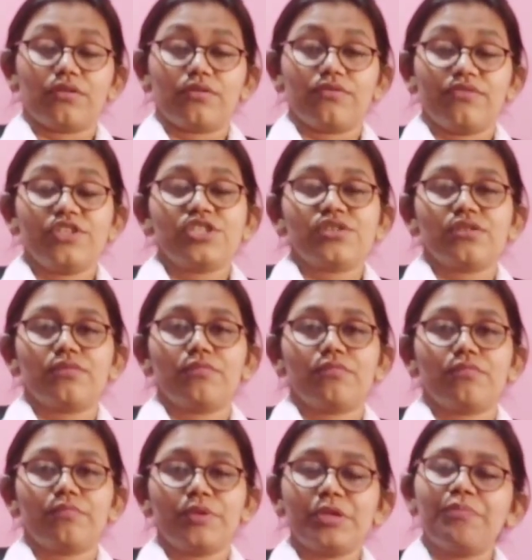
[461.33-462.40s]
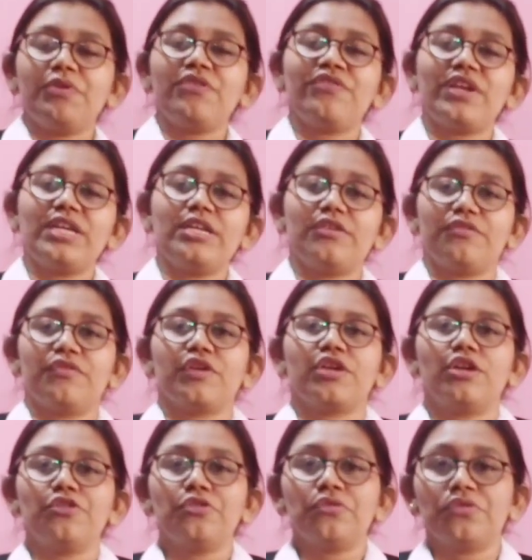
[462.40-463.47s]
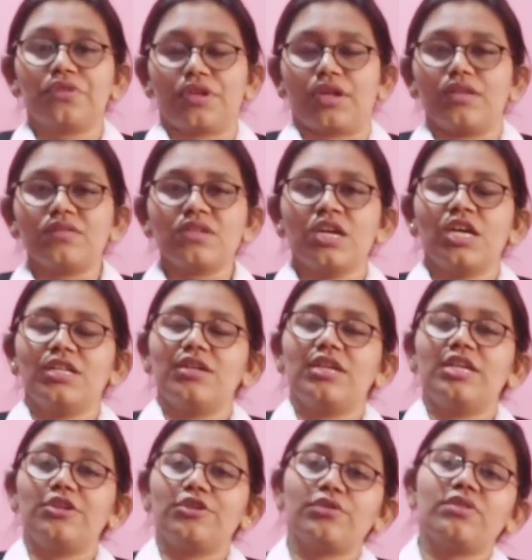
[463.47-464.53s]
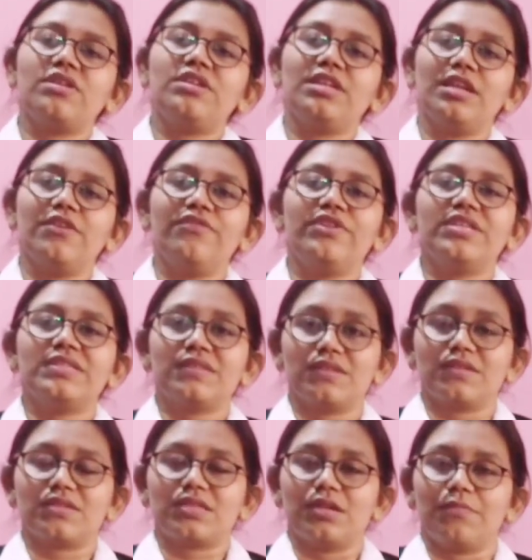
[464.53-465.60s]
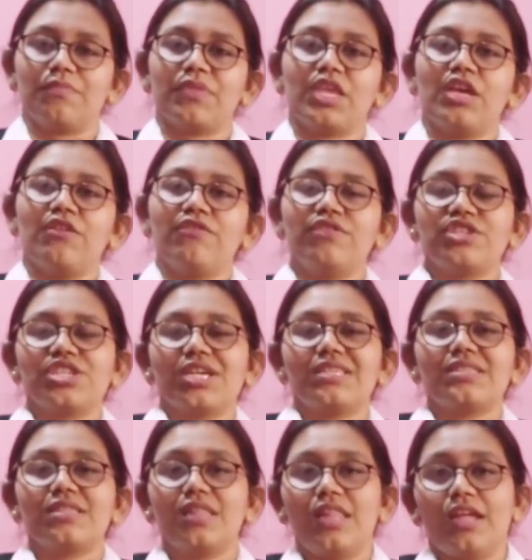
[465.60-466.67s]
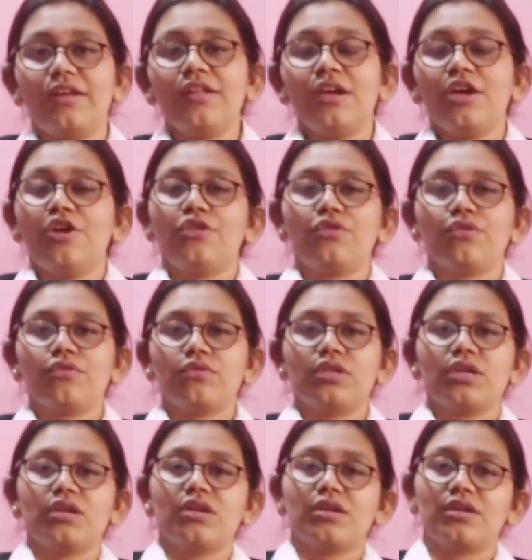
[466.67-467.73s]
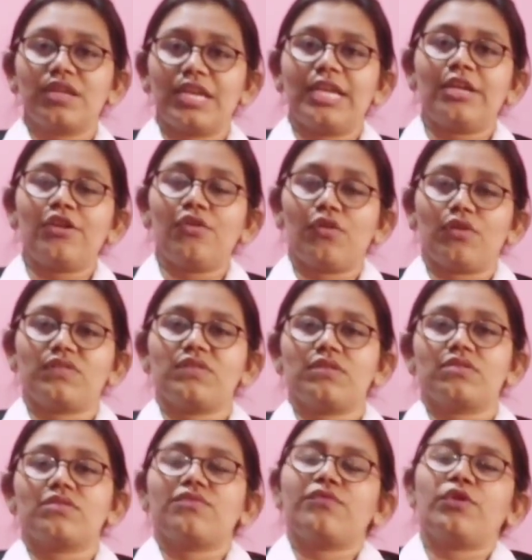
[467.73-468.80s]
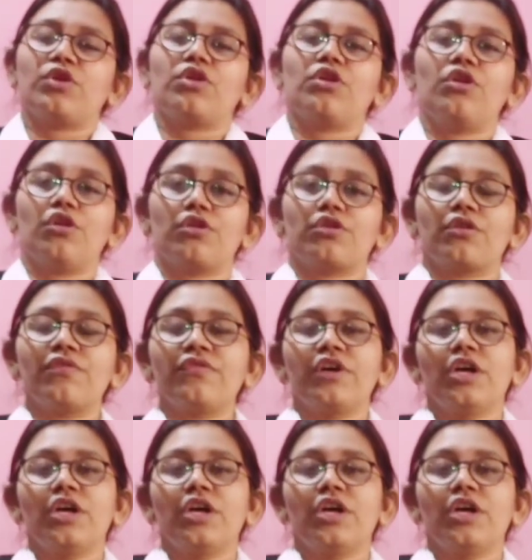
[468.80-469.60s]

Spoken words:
which people find difficult to trust to the delivery system, which has led to the great losses for a lot of